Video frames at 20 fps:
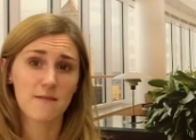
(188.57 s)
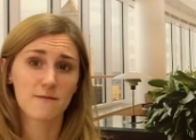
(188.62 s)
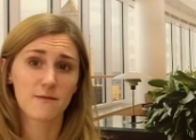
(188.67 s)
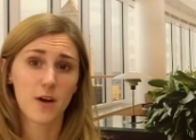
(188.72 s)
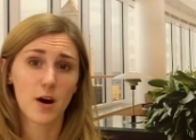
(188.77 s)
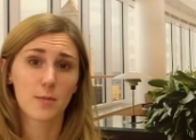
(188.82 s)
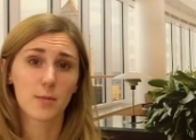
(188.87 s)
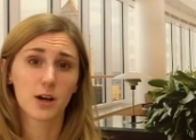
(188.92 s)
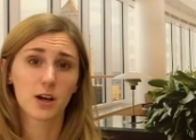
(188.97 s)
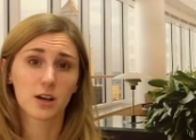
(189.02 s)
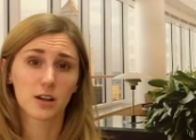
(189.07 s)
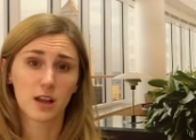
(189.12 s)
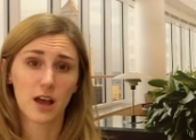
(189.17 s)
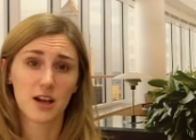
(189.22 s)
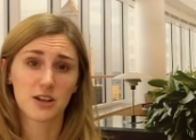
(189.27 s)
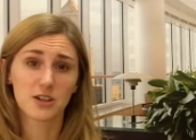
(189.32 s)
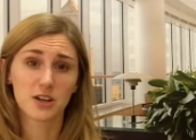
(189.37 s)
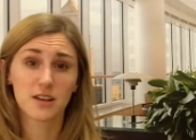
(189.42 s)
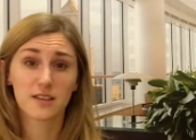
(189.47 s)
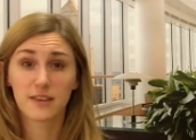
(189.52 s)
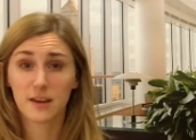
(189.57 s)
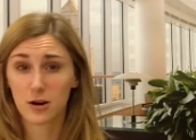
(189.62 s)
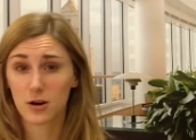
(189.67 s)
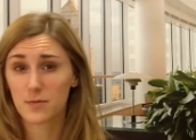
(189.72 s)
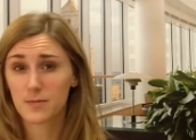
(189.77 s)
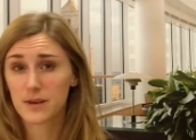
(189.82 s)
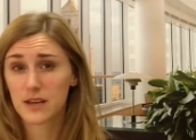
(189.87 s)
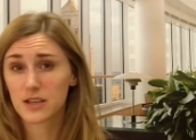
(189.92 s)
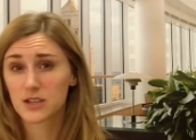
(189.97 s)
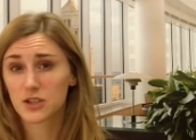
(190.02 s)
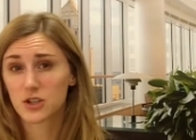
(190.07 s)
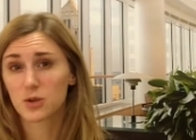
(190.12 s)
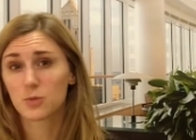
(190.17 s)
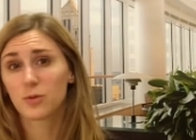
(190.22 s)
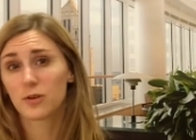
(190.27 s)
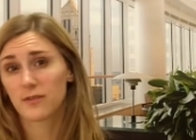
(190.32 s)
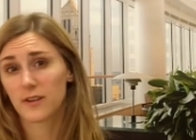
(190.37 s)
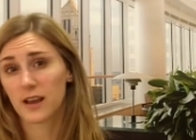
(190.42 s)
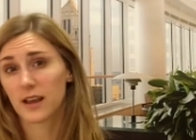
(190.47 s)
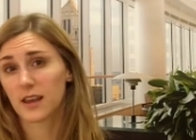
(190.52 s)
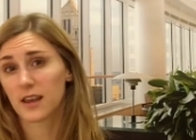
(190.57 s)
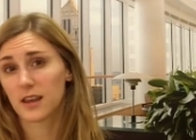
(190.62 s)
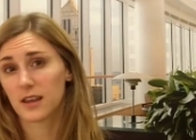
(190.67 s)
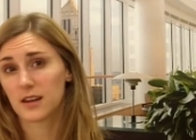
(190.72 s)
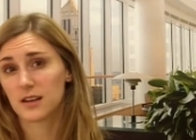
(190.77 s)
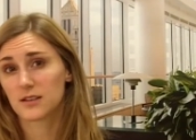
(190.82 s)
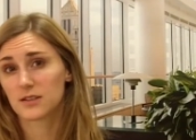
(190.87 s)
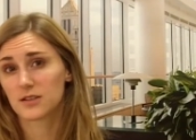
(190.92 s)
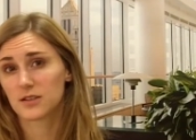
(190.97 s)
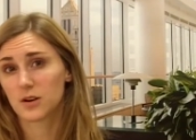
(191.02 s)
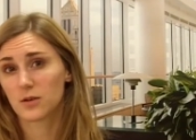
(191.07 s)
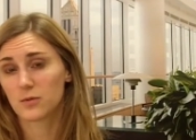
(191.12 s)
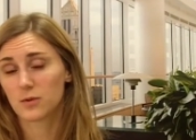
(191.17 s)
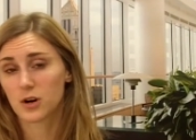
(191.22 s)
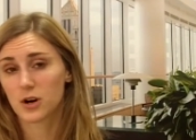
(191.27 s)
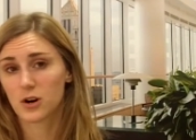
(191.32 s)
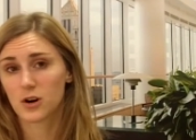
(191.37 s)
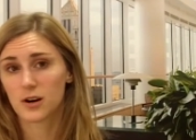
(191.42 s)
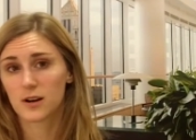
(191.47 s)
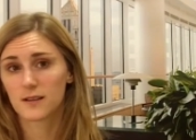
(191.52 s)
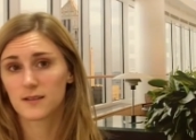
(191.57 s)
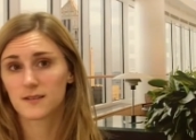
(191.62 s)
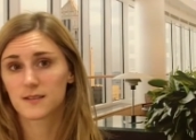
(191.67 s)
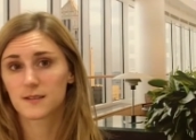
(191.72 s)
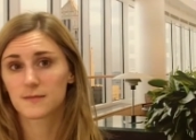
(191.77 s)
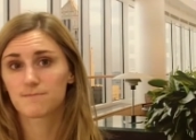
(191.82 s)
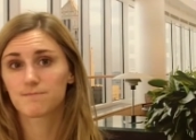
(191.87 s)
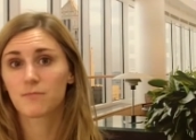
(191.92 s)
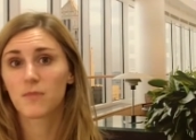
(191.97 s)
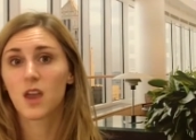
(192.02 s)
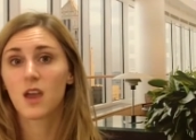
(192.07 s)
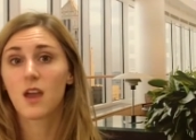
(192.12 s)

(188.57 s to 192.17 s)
and pharmacologic therapies to prevent kidney stone recurrence.